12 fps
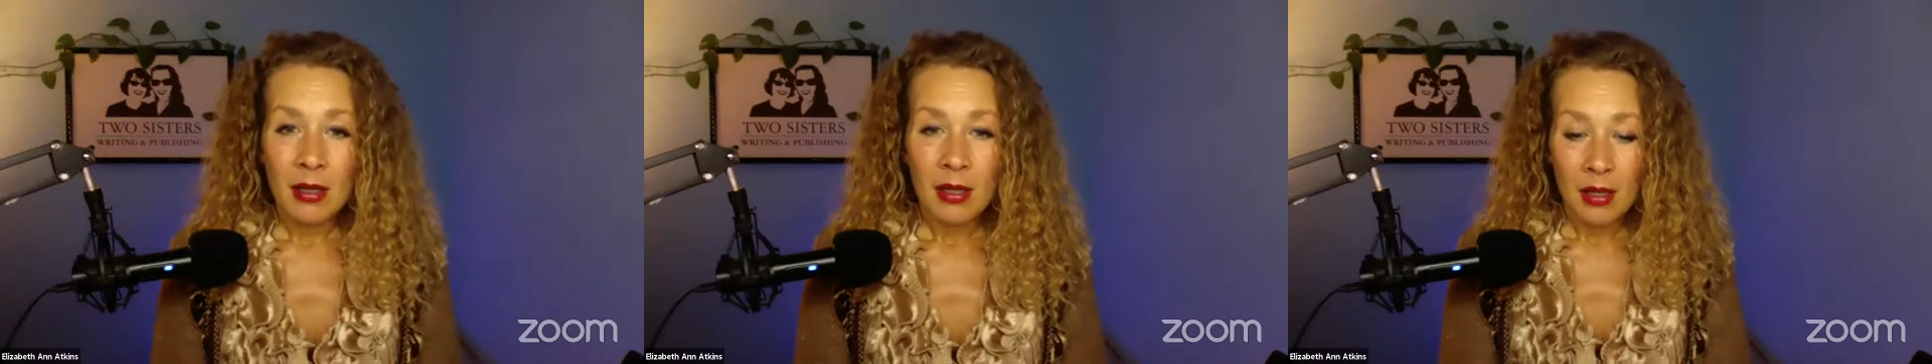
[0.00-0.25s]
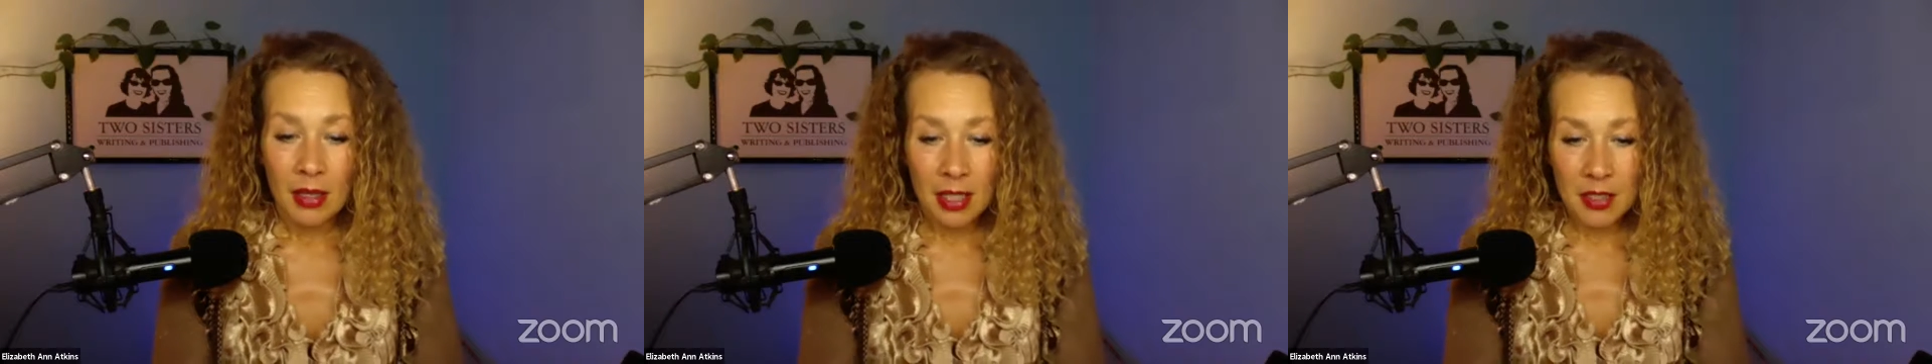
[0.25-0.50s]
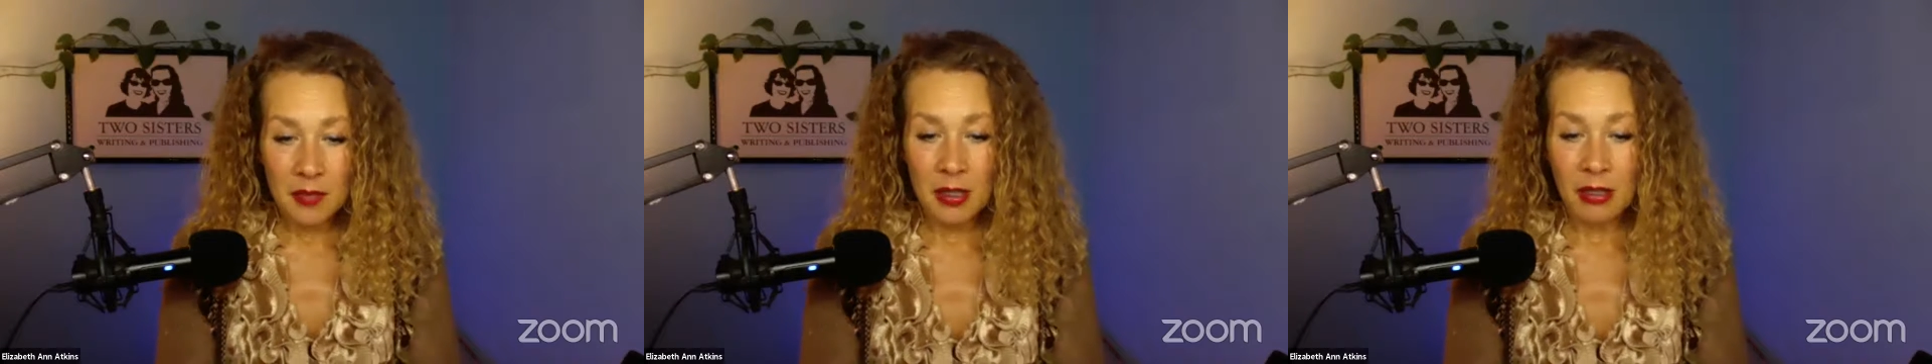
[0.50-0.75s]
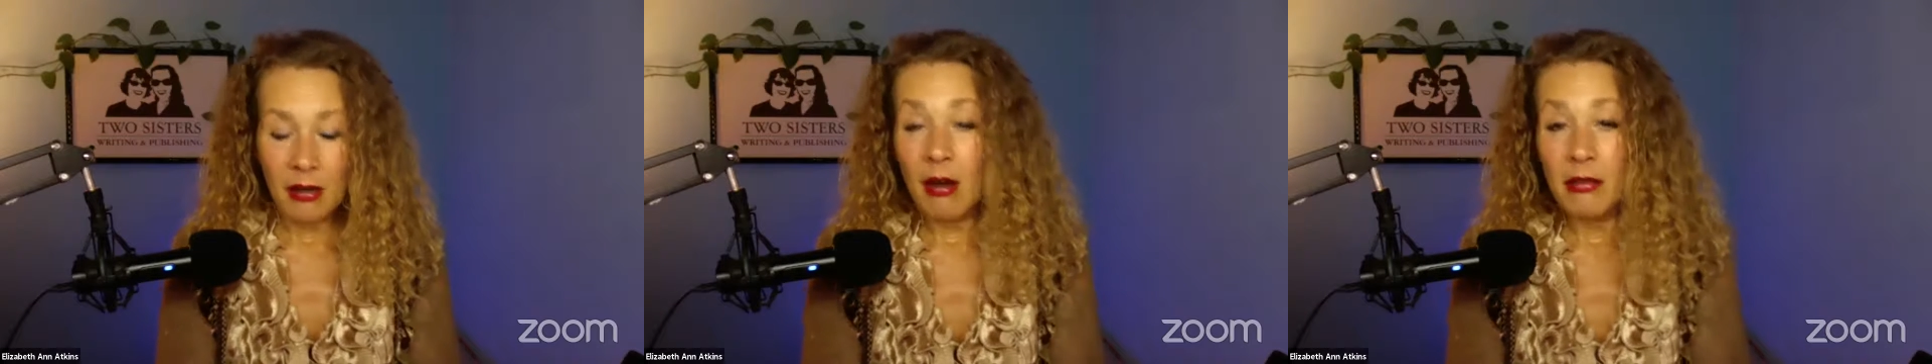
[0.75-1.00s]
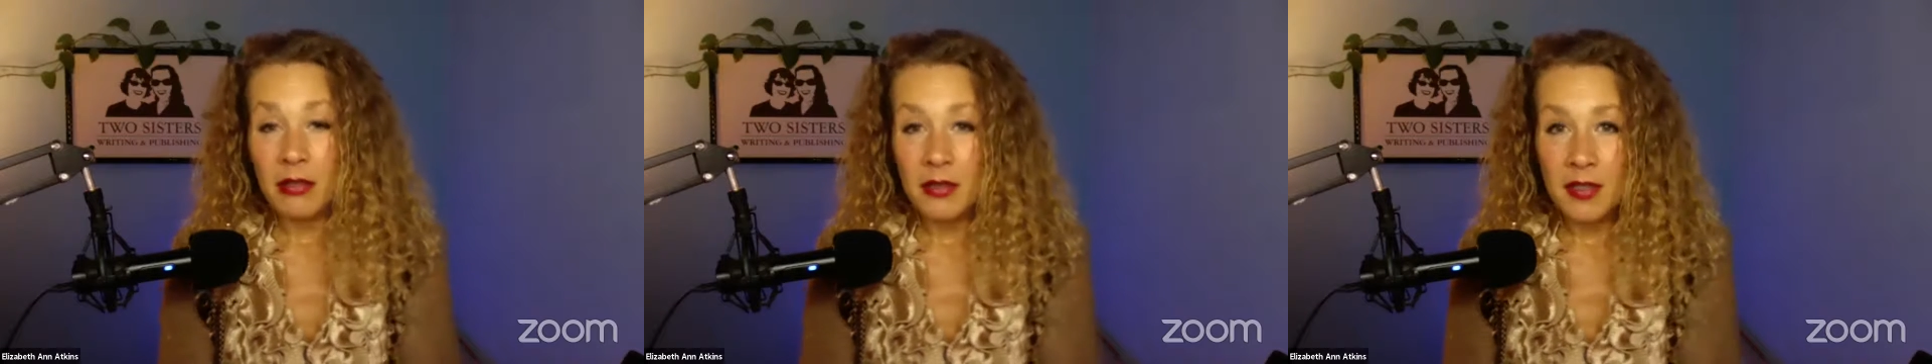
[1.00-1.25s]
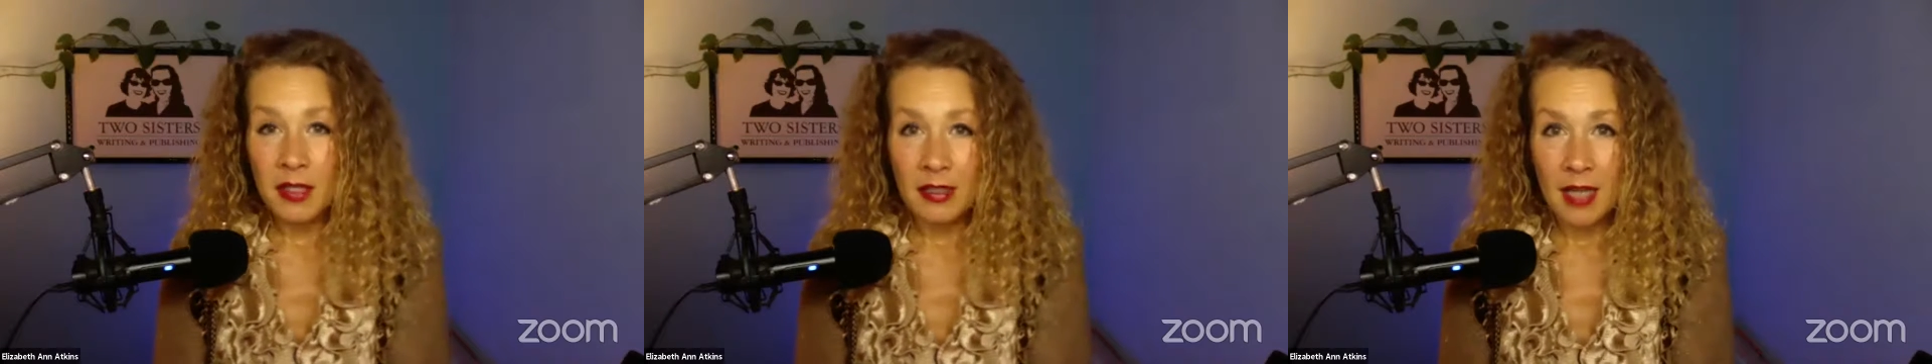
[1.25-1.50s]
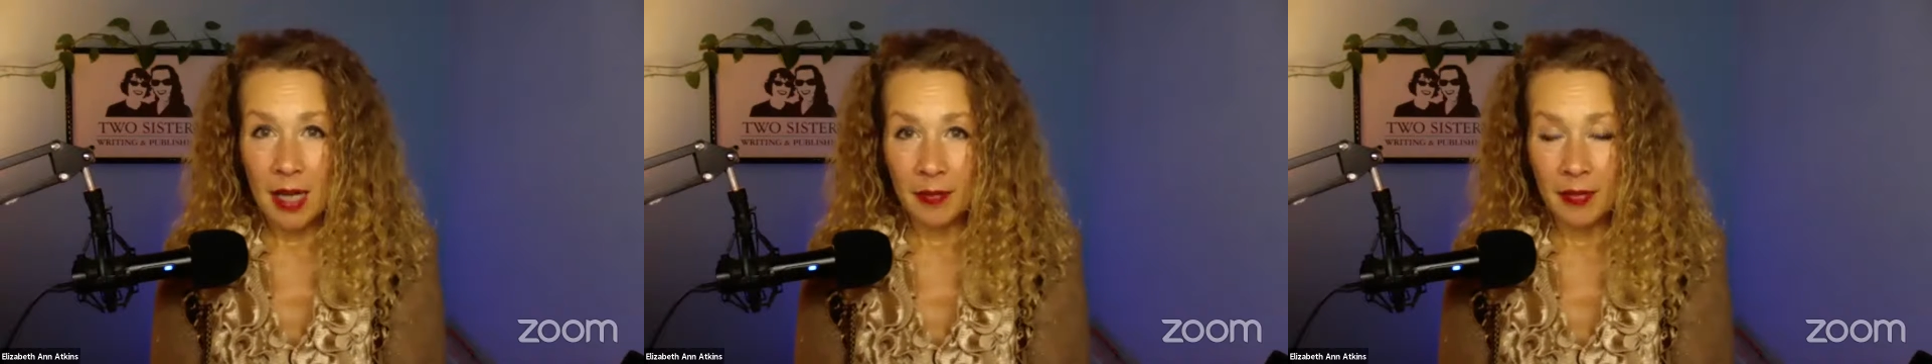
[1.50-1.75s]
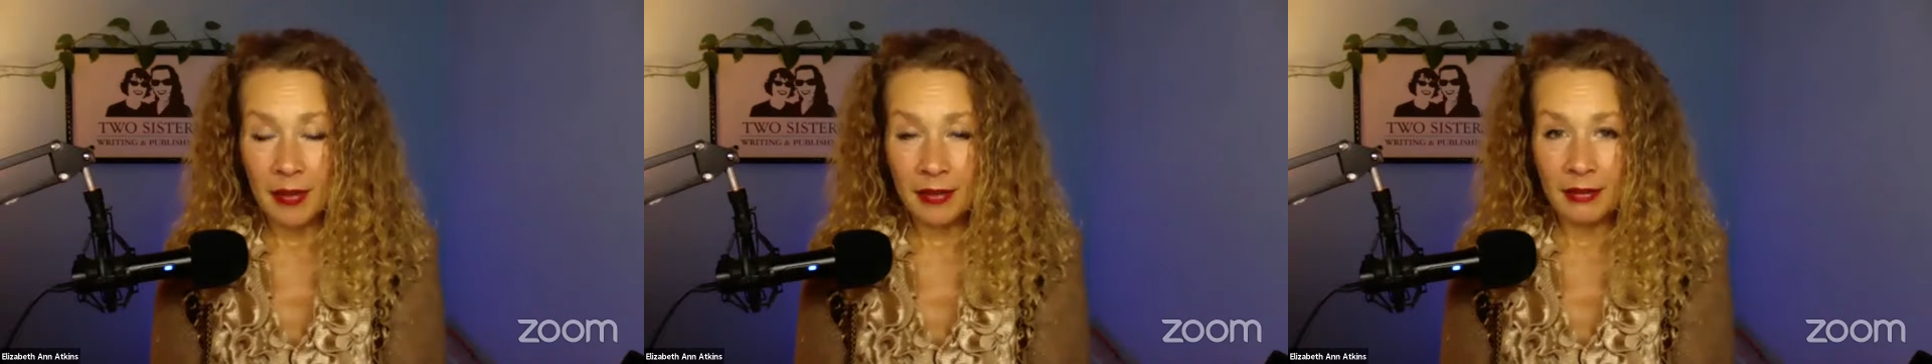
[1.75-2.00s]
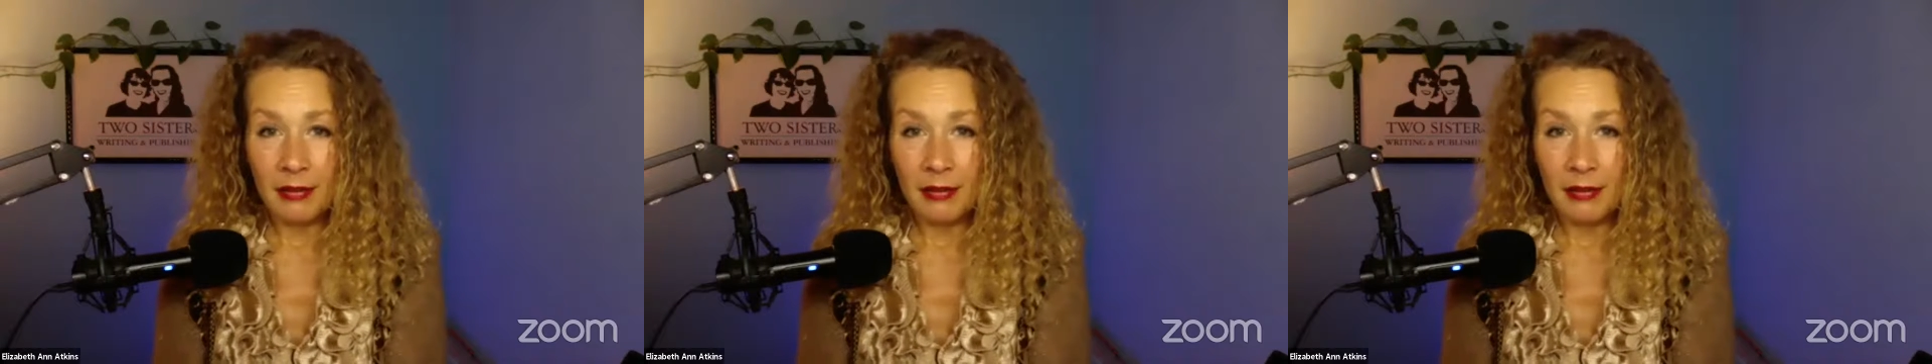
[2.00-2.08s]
Guess what? All those things happened,